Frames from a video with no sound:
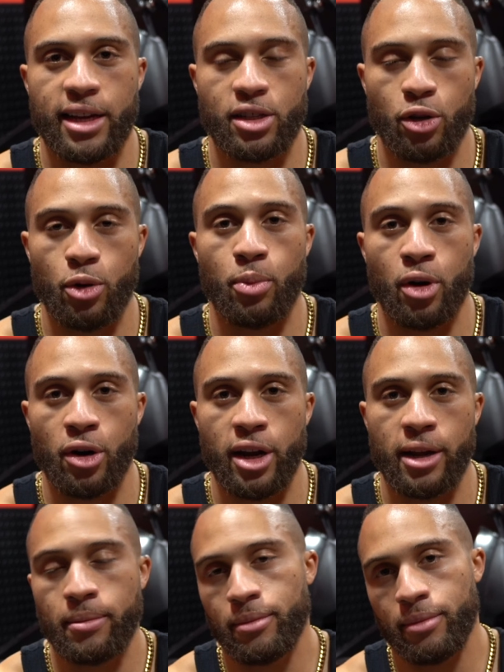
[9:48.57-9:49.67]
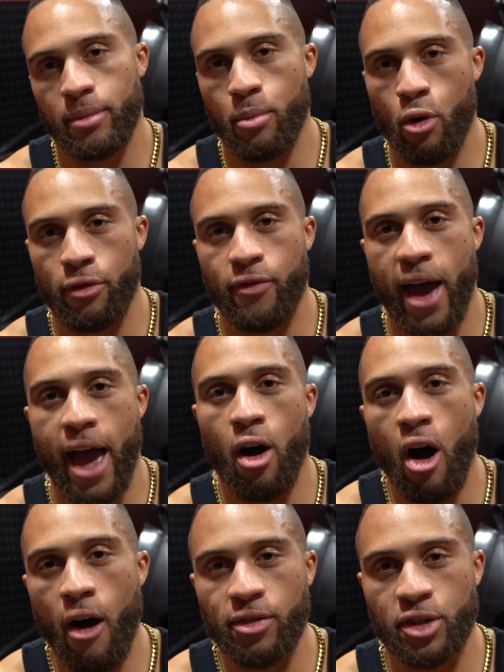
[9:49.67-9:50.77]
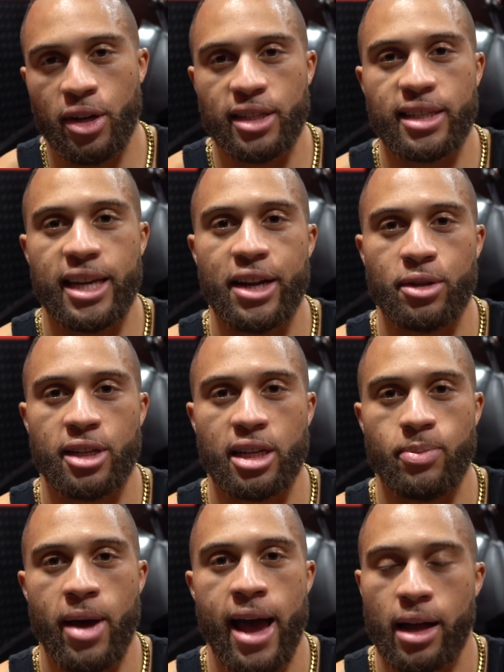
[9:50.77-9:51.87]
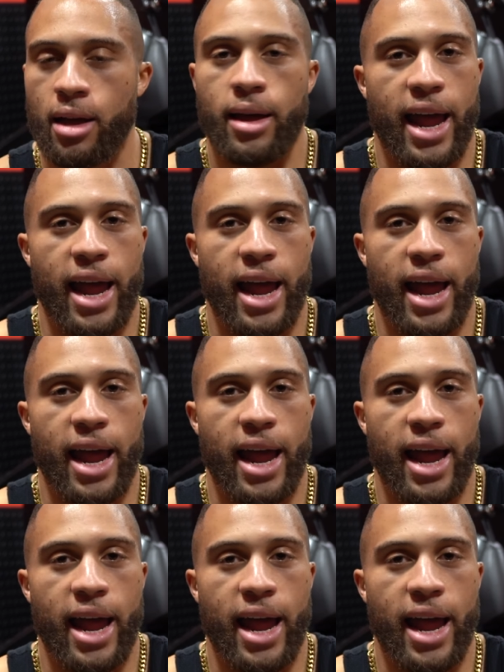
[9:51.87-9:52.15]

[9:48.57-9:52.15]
so you're burning more fat off so you can see your six pack,